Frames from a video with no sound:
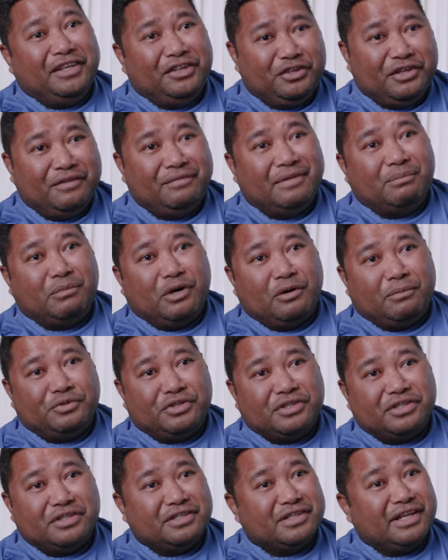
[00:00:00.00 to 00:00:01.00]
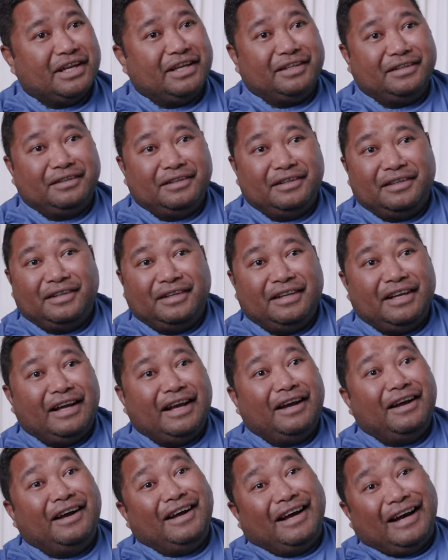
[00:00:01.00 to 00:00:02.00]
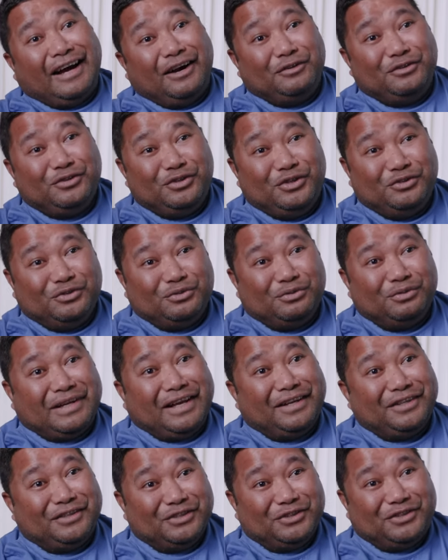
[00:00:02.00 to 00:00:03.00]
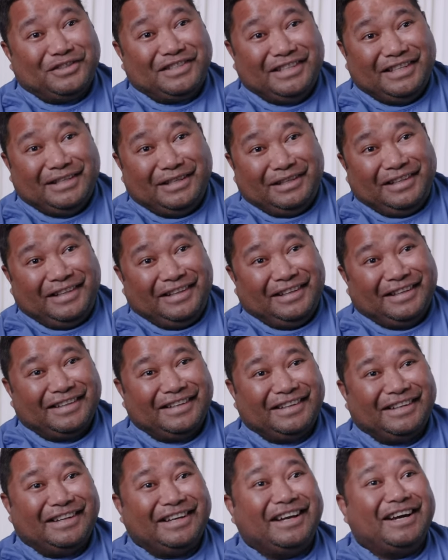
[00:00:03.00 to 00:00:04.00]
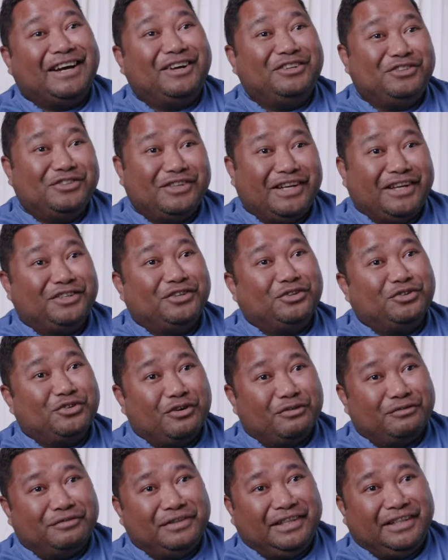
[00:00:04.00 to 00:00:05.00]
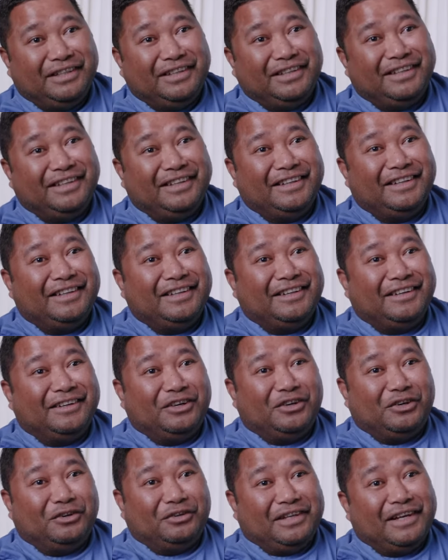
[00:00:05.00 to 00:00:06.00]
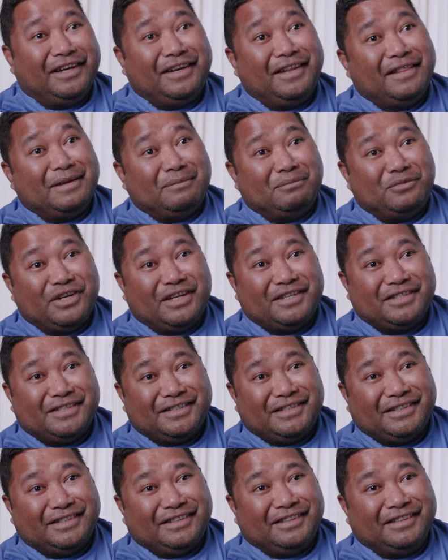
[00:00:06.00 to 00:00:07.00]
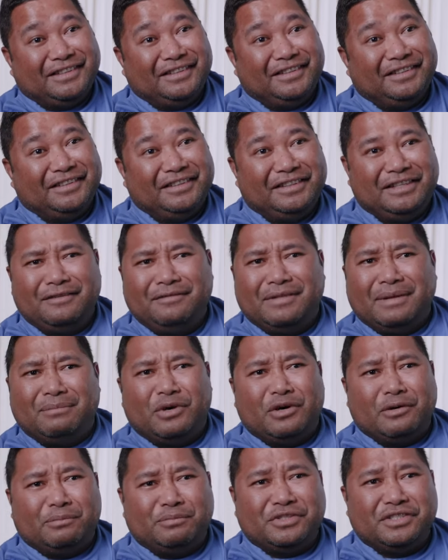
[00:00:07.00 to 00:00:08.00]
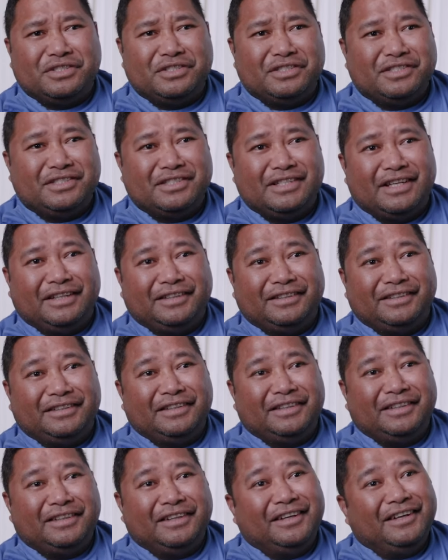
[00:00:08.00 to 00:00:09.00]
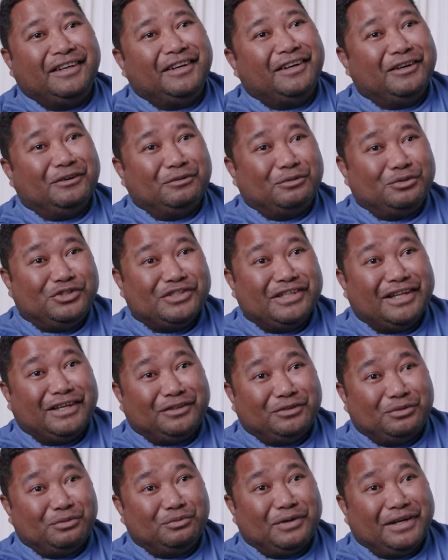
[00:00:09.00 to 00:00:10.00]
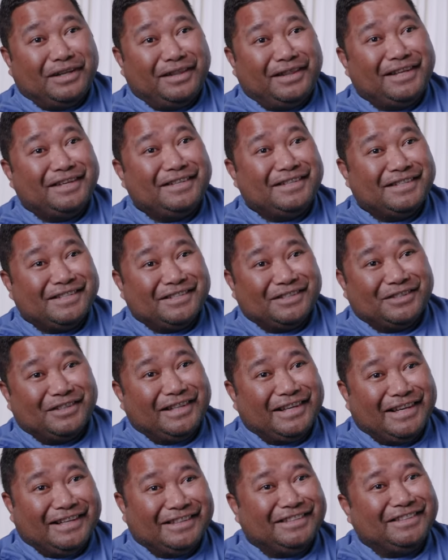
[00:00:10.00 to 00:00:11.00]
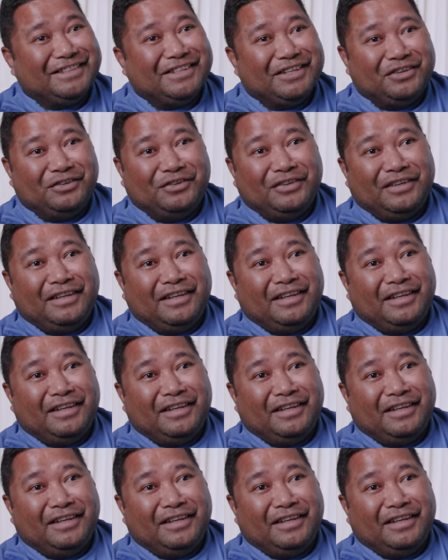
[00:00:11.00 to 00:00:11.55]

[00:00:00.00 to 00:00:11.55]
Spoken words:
you give them options like, how do you like your tea? How do you like your coffee? Or getting them dressed. Give them options like, oh, would you like to wear this or that, you know?